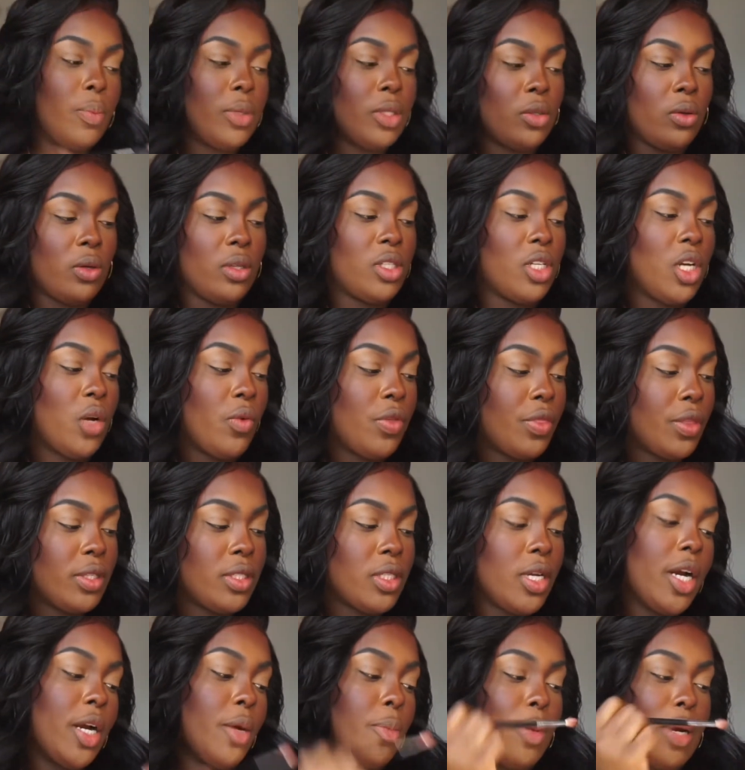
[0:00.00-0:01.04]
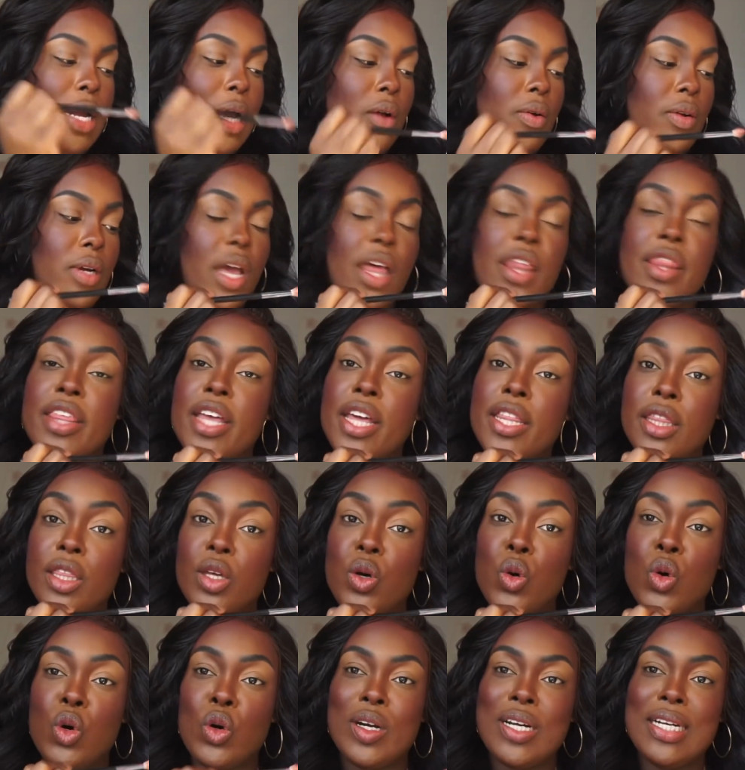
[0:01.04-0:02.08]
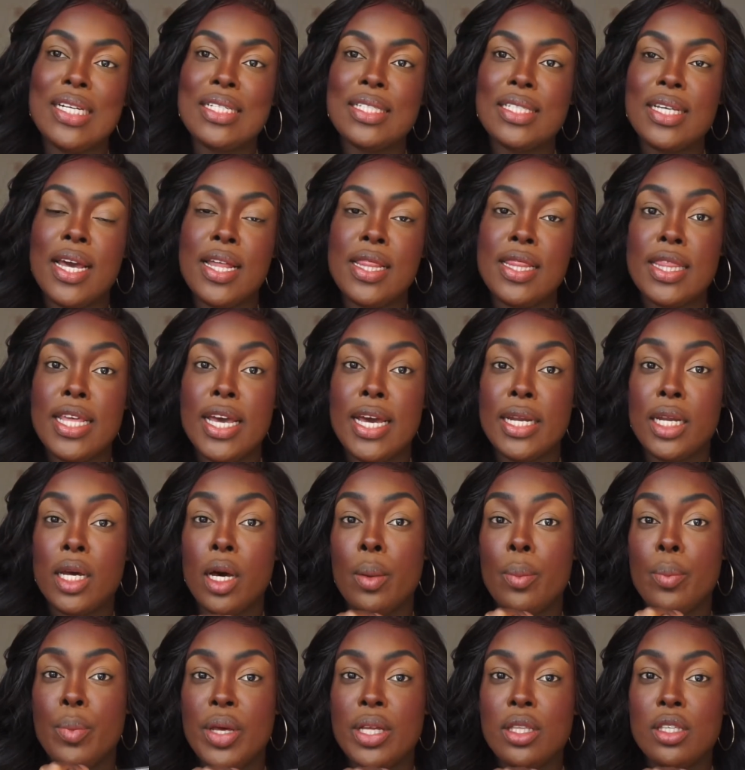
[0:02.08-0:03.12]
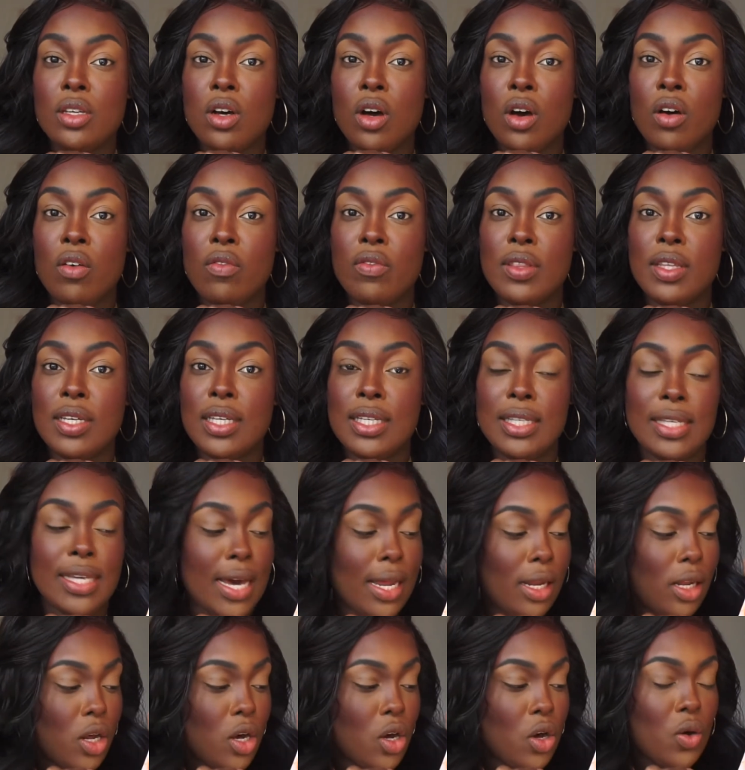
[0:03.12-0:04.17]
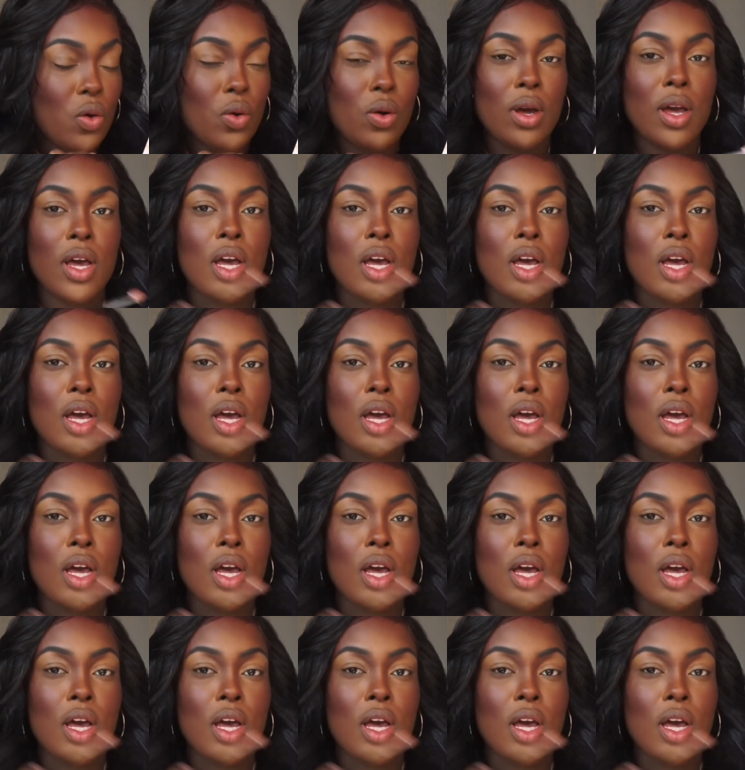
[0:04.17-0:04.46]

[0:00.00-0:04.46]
So I'll start with the dark brown, then the orange, and then a bit of the yellow.